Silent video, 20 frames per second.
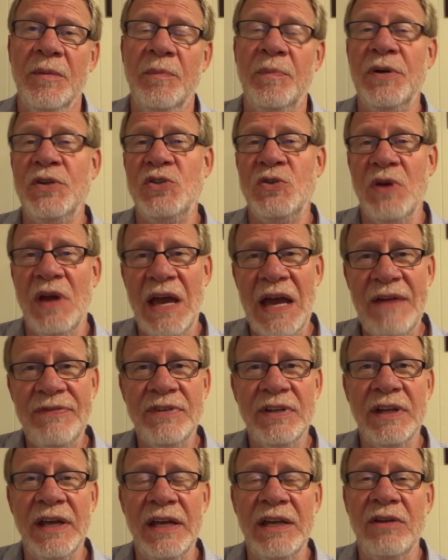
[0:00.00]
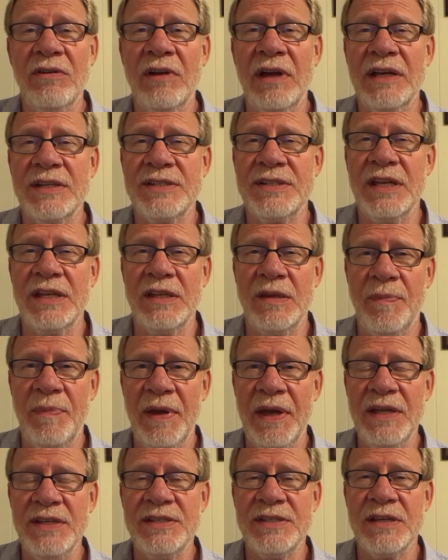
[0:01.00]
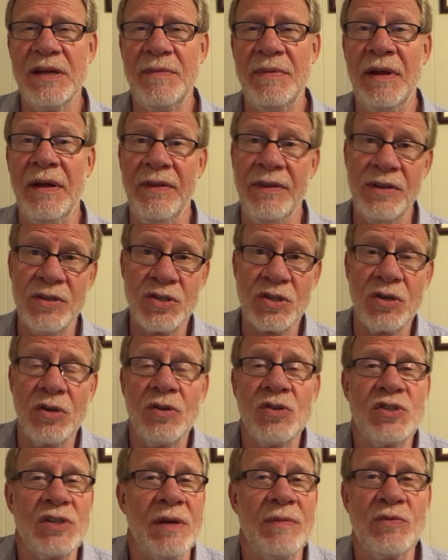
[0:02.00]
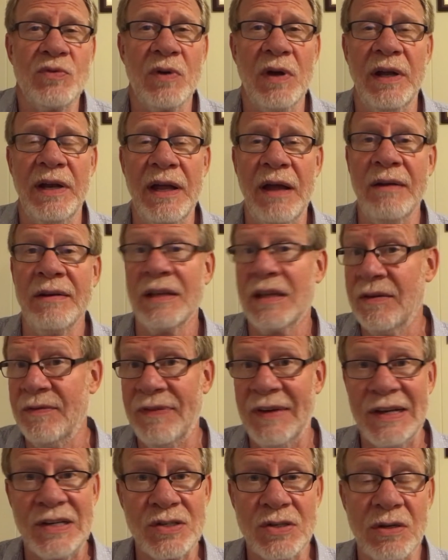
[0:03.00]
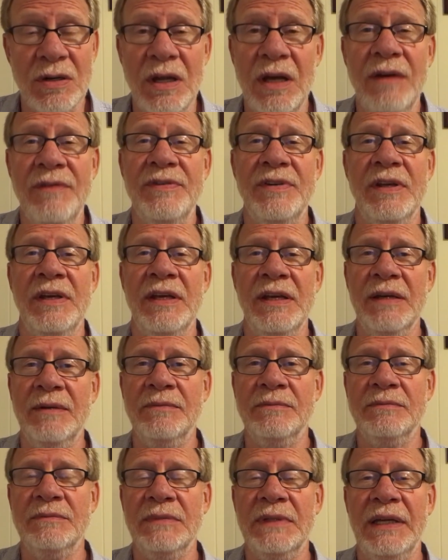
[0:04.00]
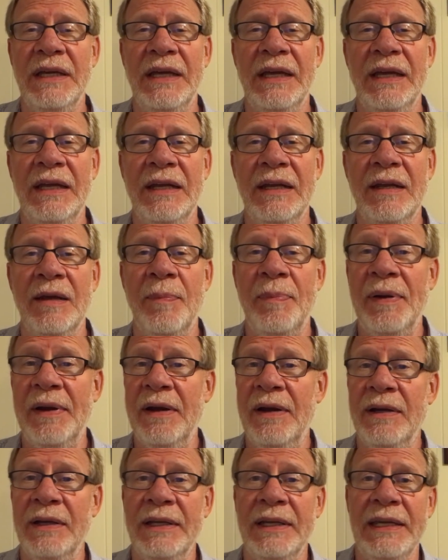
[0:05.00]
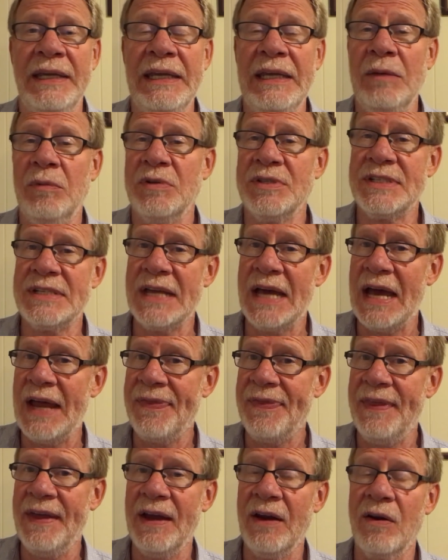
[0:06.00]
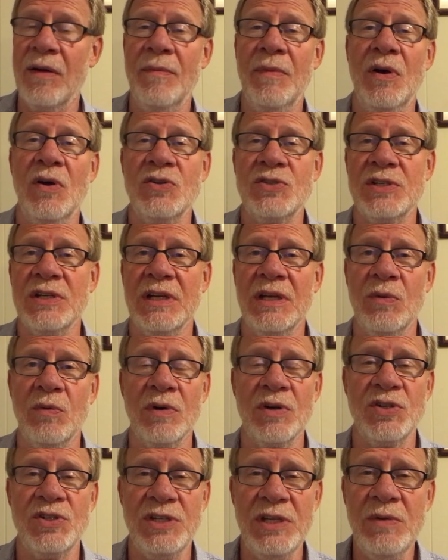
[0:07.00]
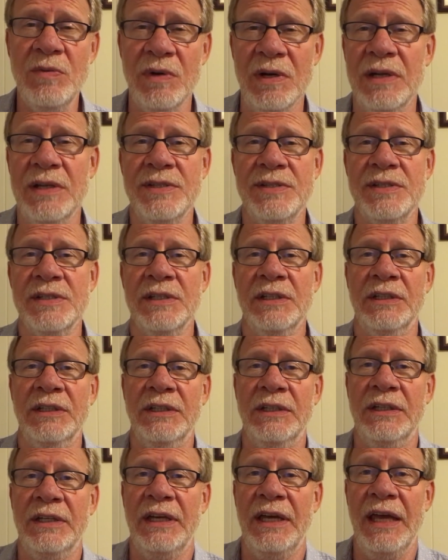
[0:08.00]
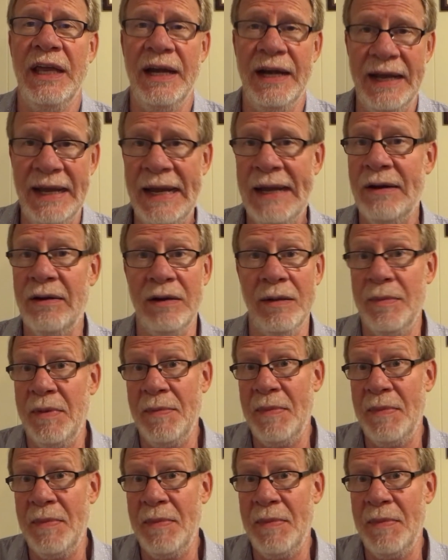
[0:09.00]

But you have to let your ex set the pace somehow. This girl jumped right out and confessed her love to him. And apparently he was not there emotionally where she was. And it angered him.